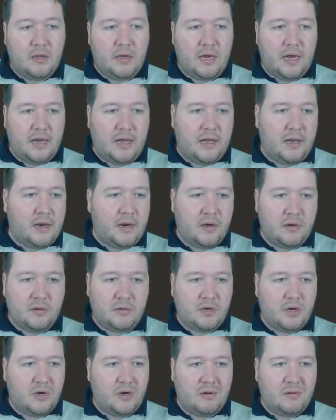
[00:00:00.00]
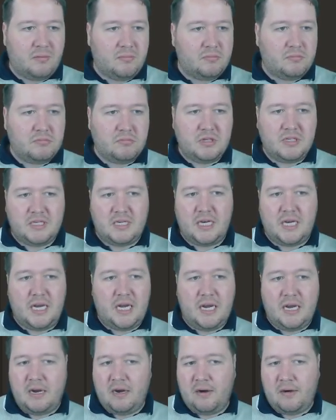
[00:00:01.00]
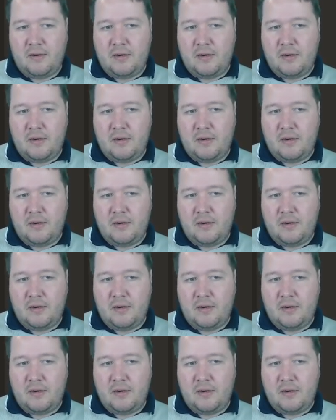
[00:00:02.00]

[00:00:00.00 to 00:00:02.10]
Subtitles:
And I'd go, is it here?